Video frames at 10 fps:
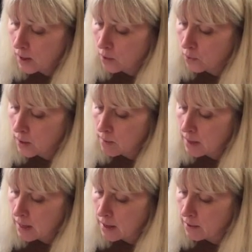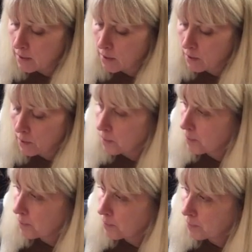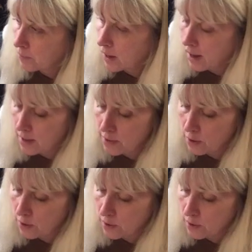creamy either.